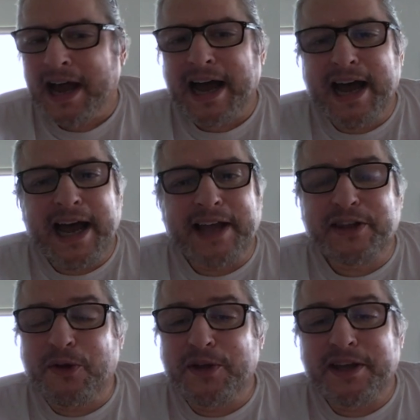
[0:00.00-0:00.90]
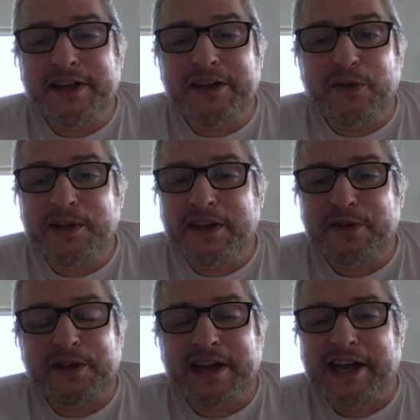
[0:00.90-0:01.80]
I, the only the only other
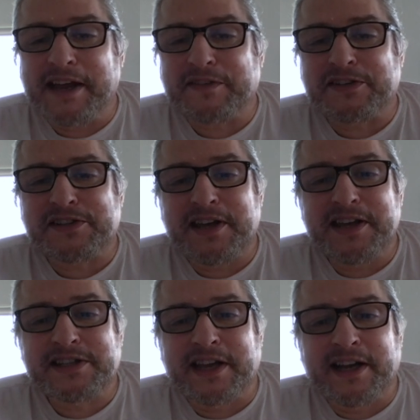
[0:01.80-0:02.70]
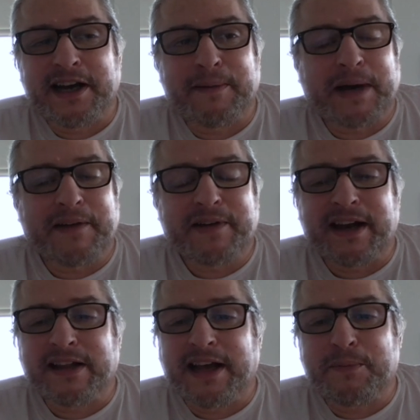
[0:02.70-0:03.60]
thing I have to say is that um, I've got
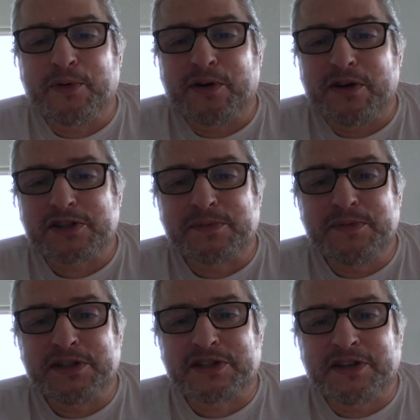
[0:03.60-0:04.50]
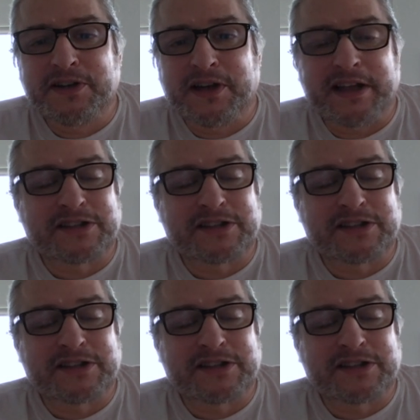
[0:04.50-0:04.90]
a lot more awesomeness to go.